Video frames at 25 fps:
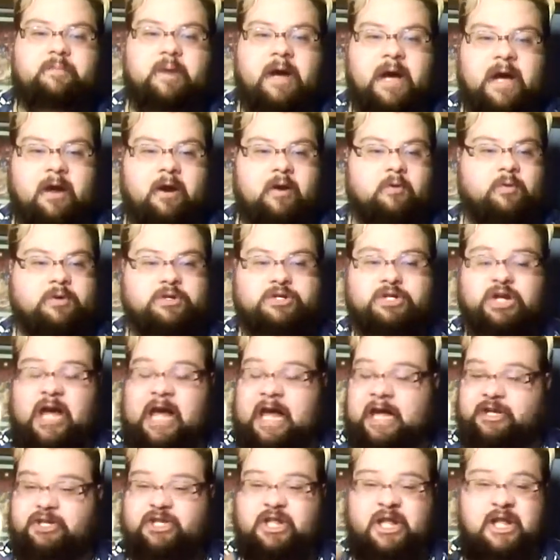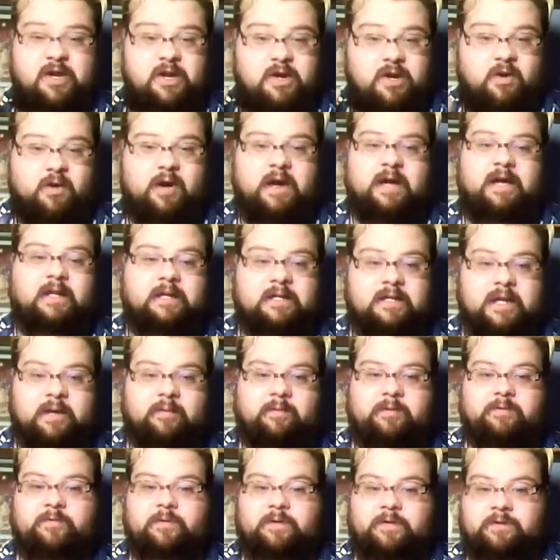Meyer, which I actually had no idea his
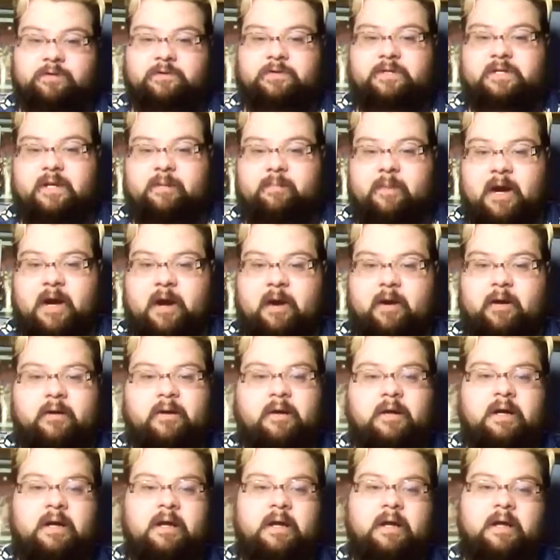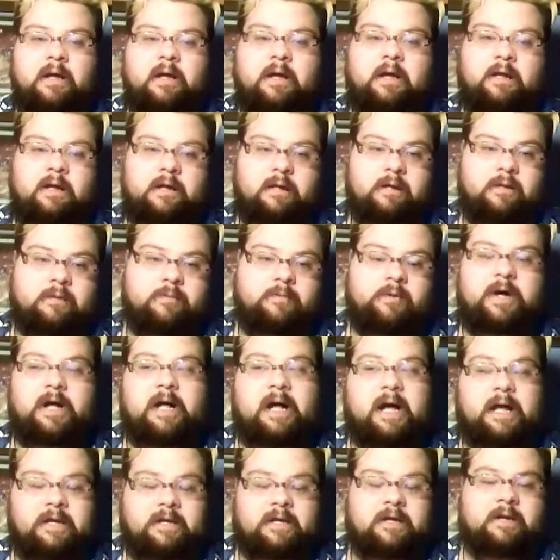name was Richard C. Meyer. Well,
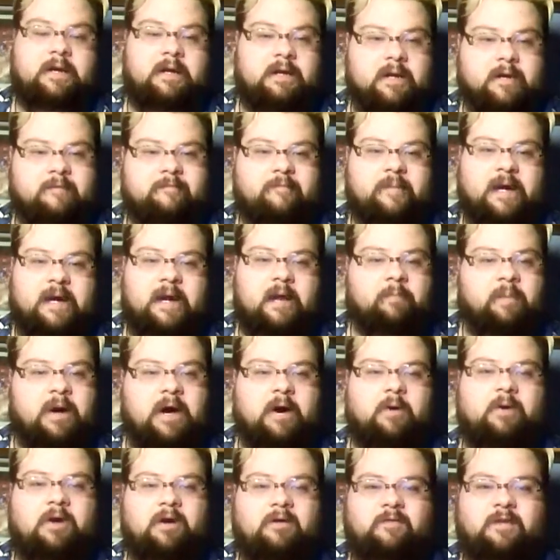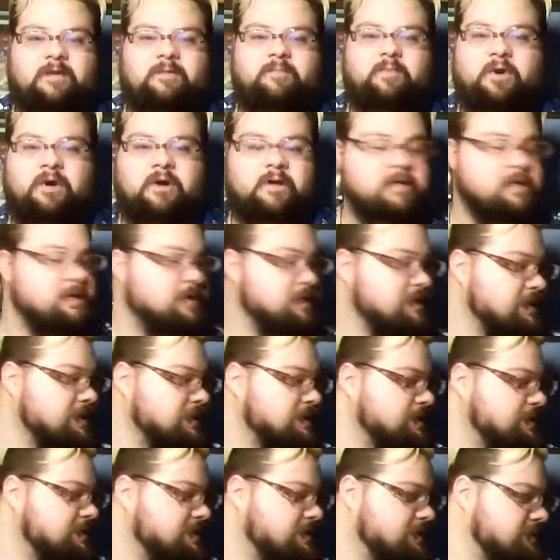I did. Never mind. I bought one of his books.
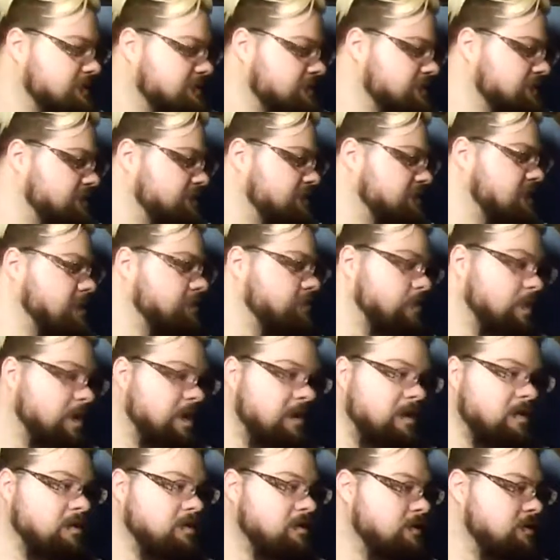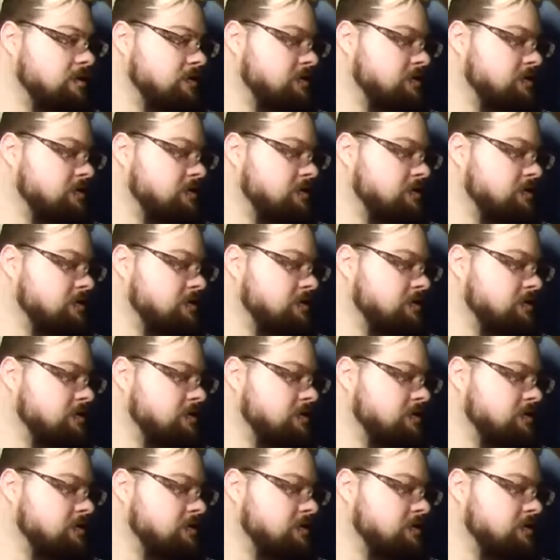It's somewhere.